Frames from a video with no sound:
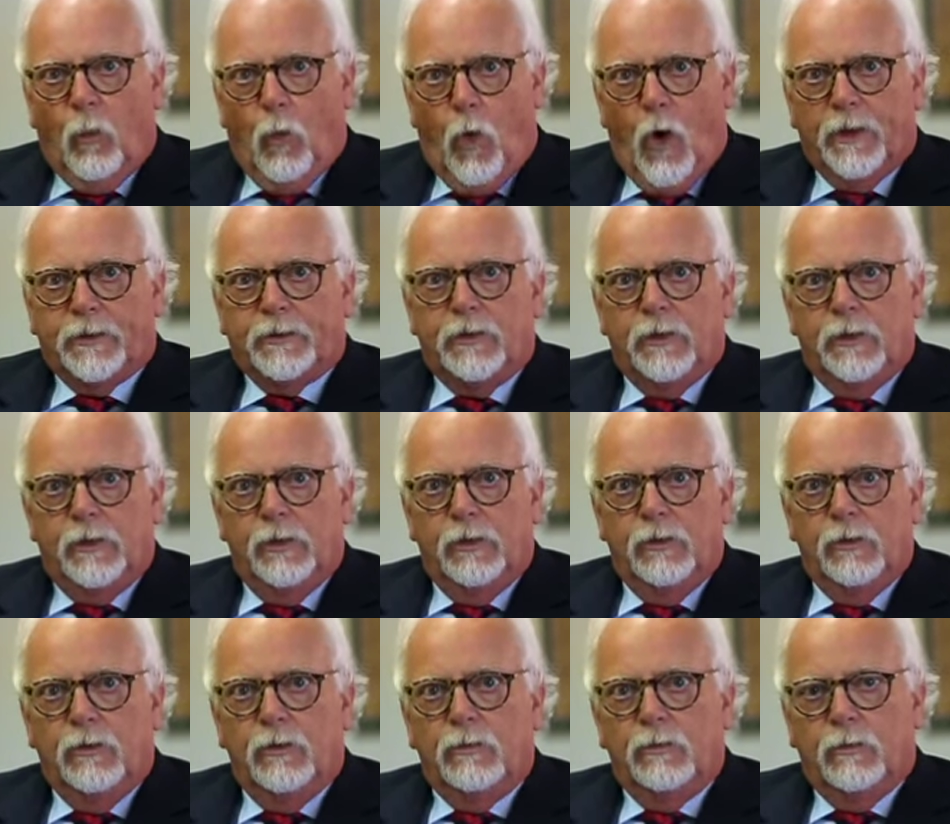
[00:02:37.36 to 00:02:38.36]
what to
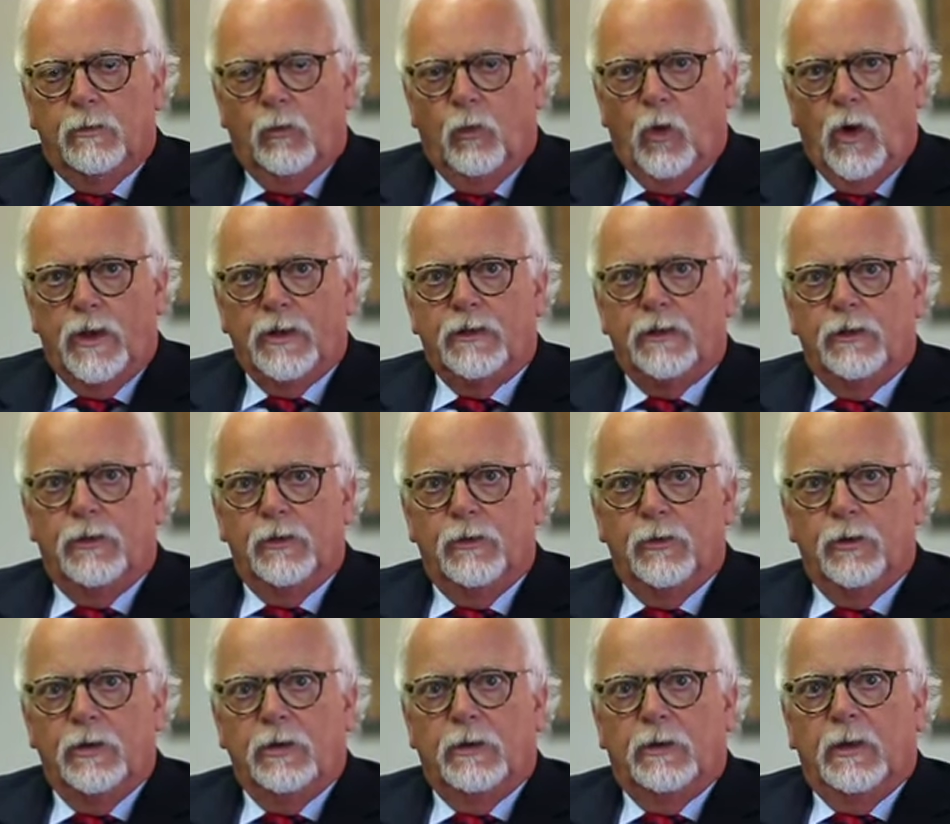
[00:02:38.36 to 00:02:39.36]
do, when to
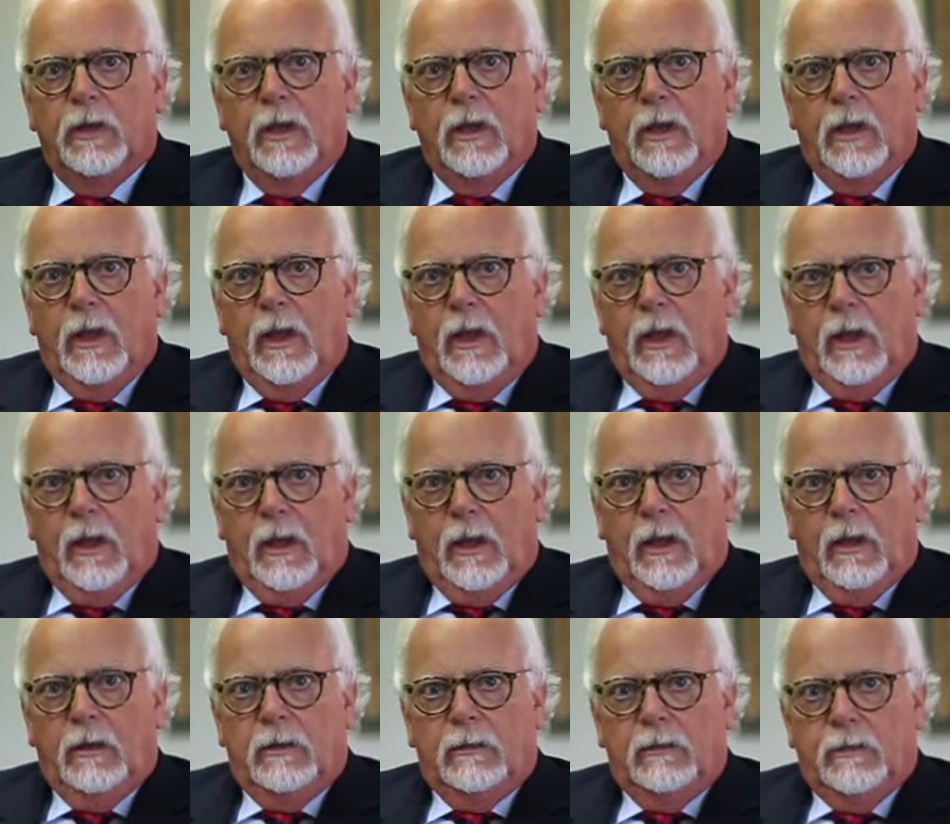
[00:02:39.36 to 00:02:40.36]
do it,
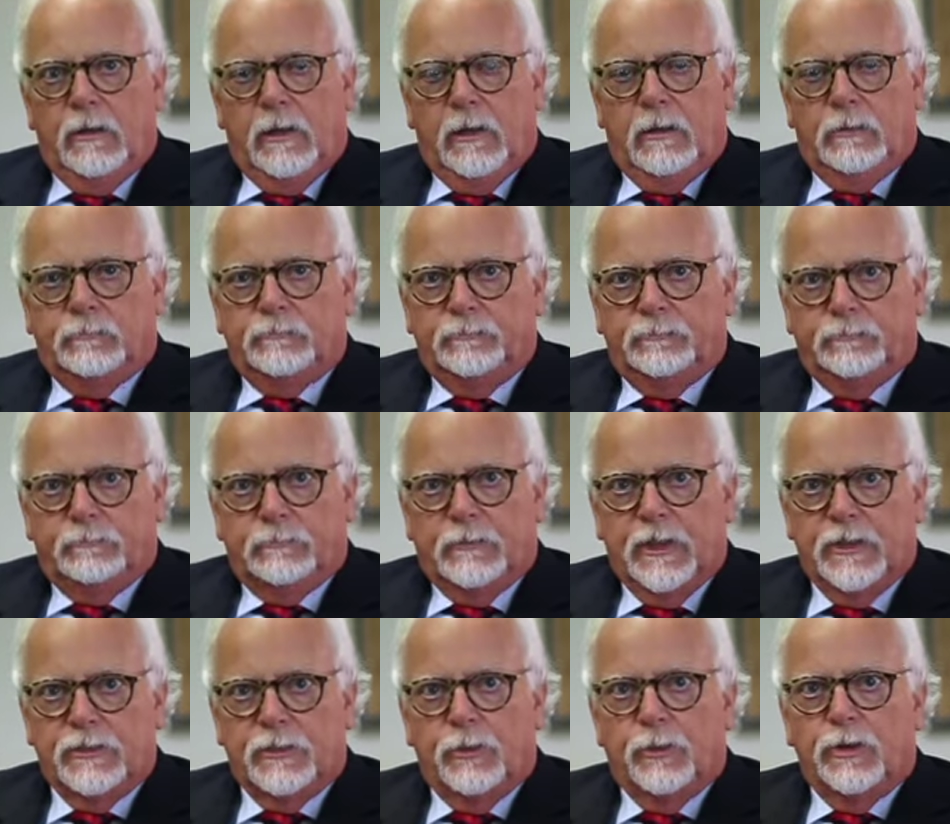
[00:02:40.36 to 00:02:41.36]
and
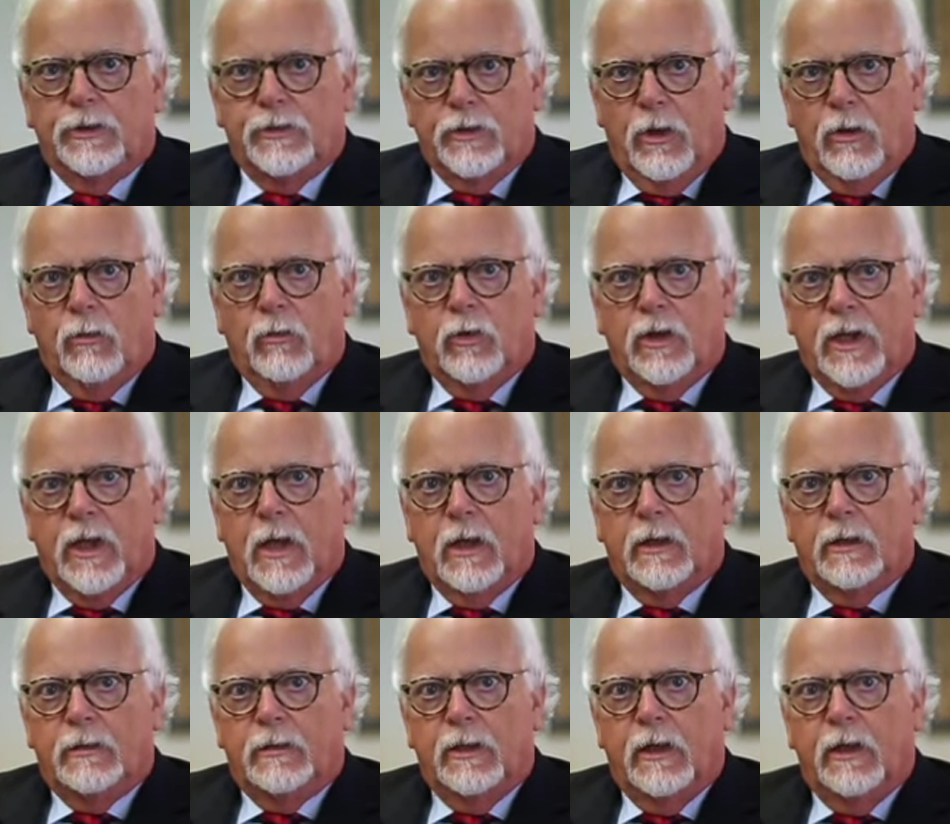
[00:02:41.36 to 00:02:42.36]
uh, as a result, we
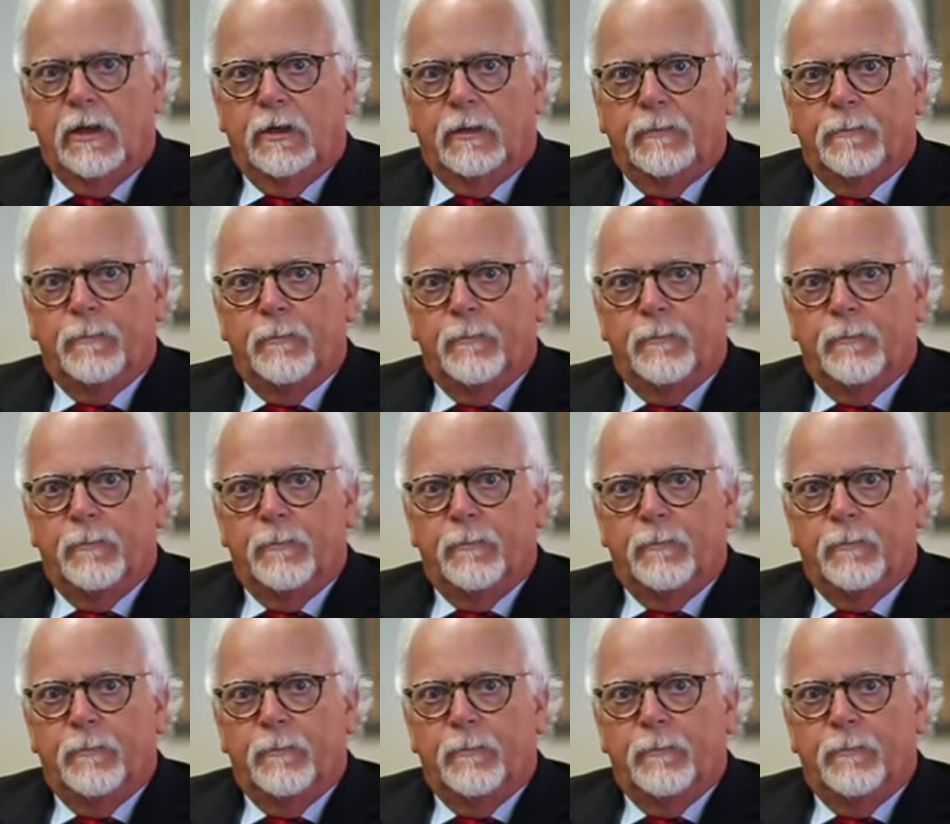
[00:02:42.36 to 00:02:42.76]
got it done.